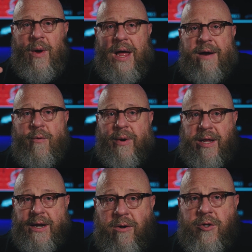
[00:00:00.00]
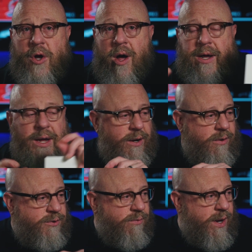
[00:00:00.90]
Everyone can talking. It
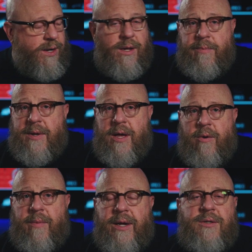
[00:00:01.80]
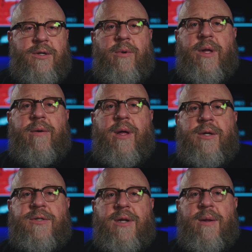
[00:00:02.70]
goes right into the piano mics. You will hear on a
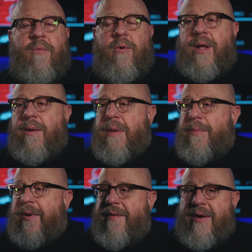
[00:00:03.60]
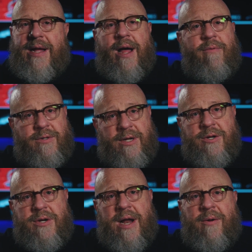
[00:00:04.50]
Sunday morning people having a
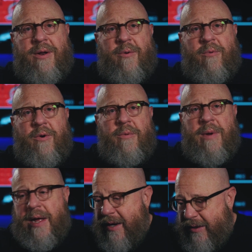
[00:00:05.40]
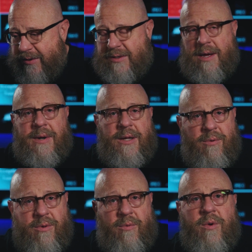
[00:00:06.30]
conversation out in the room because it's coming in
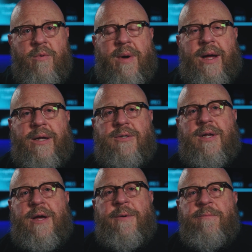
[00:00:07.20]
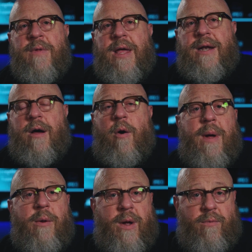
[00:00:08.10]
through the room mics. And oh,
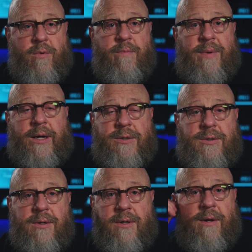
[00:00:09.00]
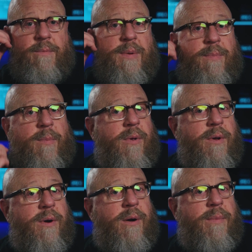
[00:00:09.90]
by the way, room mics. People pull
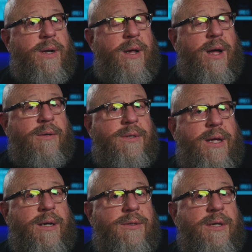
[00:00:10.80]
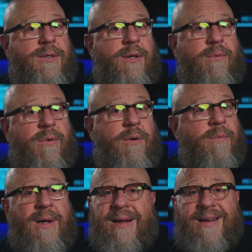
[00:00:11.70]
their earbud out to get a sense of the room.